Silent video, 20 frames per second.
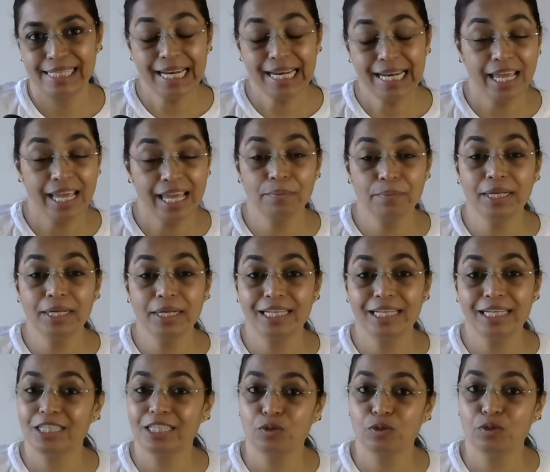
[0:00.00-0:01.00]
and
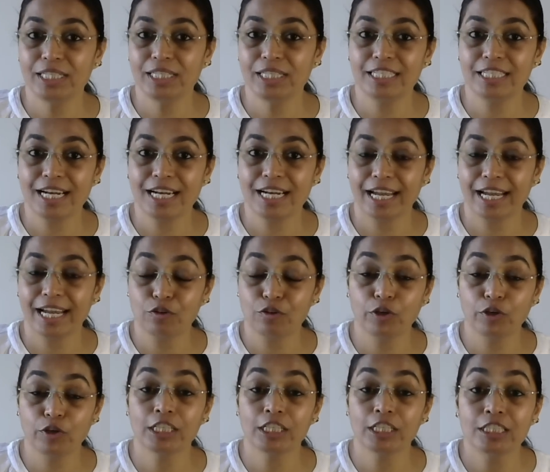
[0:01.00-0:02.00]
ability to interact
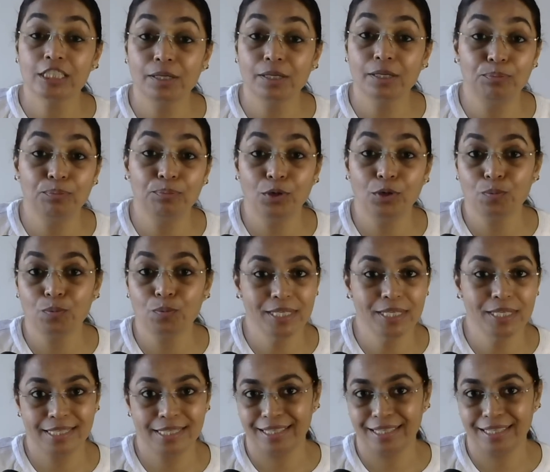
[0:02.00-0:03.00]
with
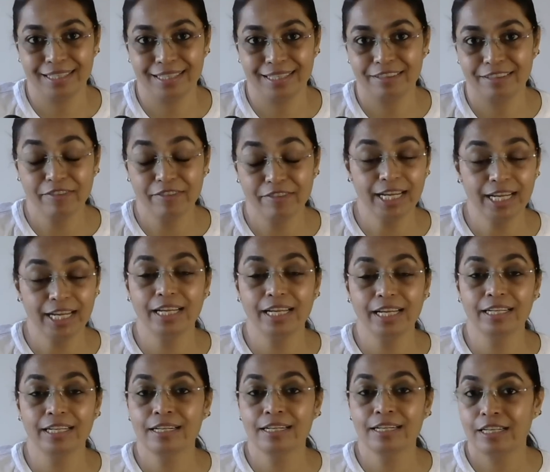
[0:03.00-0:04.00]
diplomacy while
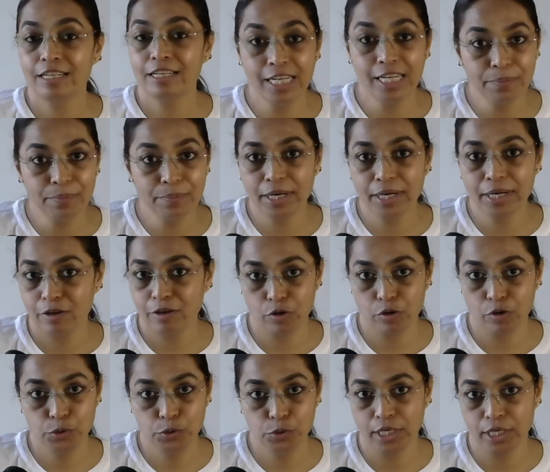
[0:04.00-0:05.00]
in Libra
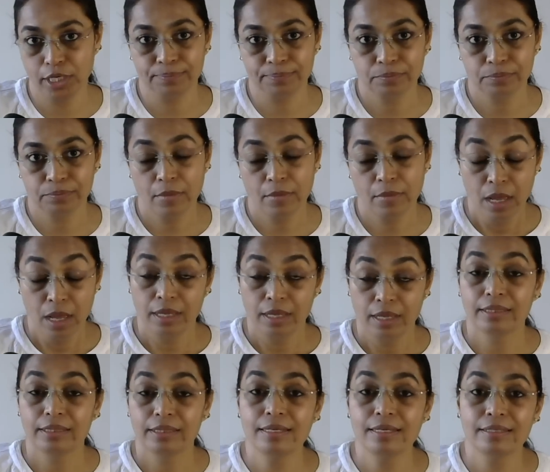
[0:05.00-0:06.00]
Navamsha.
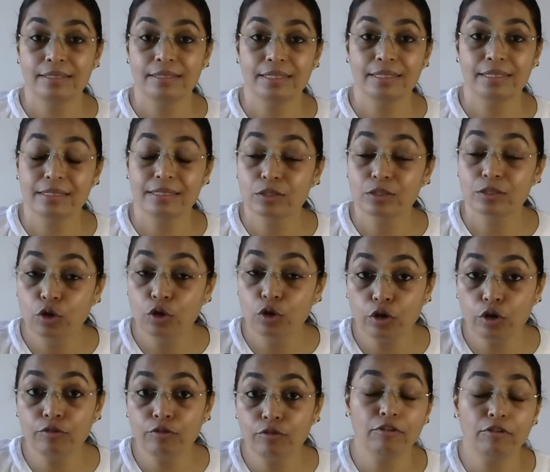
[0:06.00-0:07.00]
This is
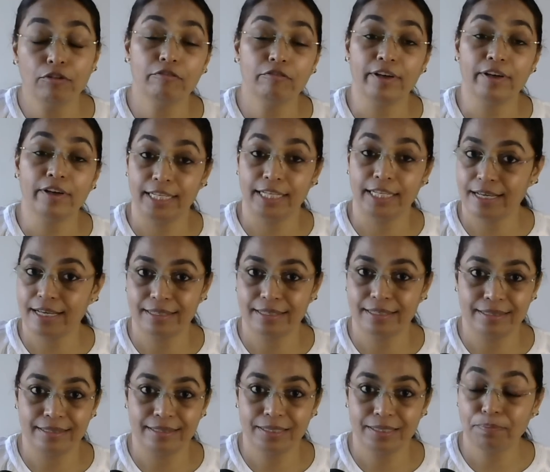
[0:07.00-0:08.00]
good for
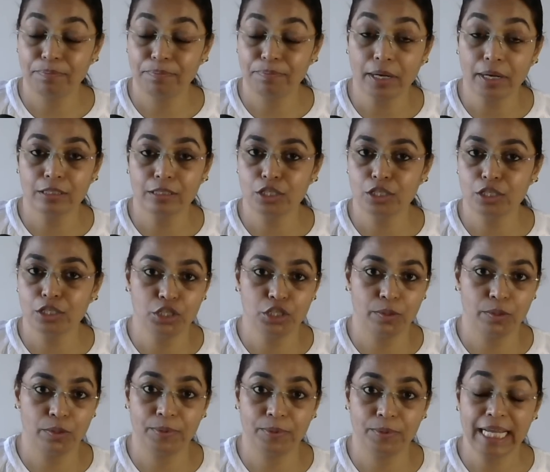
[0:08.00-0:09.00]
finance,
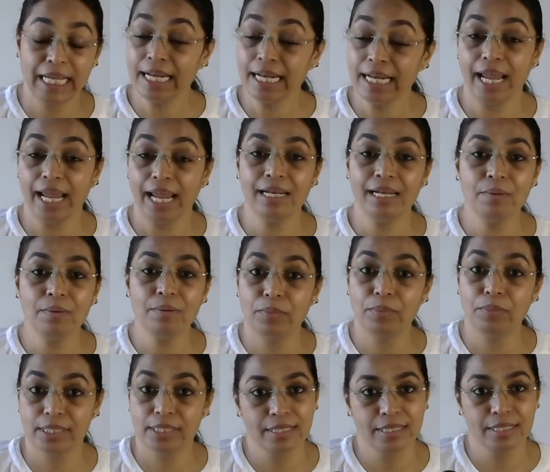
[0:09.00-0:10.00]
partnerships and any
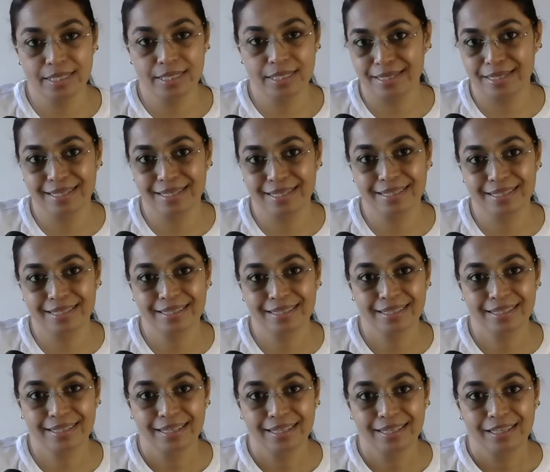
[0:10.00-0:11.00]
business.
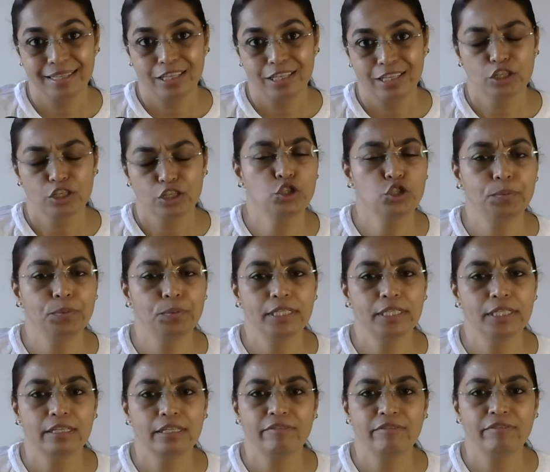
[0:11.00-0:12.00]

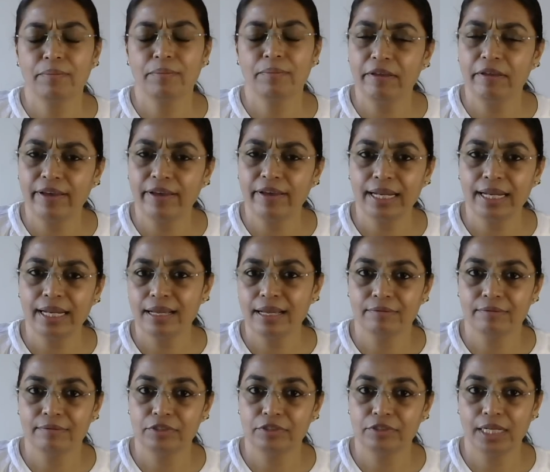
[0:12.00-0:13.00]
Jupiter will be very
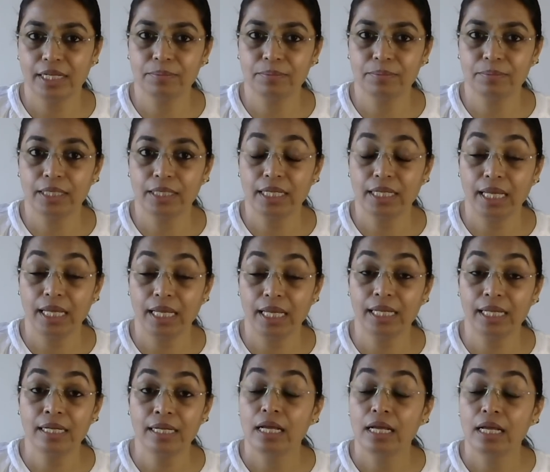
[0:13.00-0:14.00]
comfortable
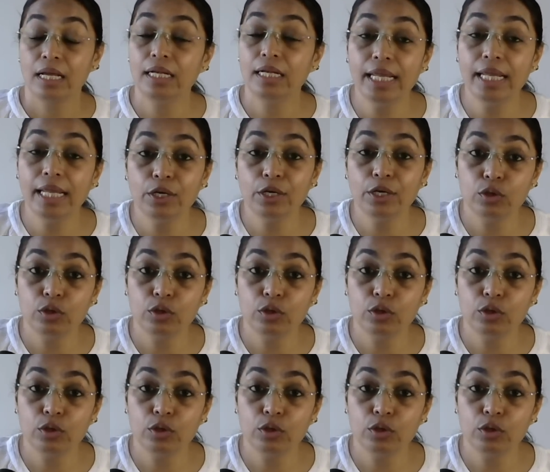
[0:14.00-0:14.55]
in Leo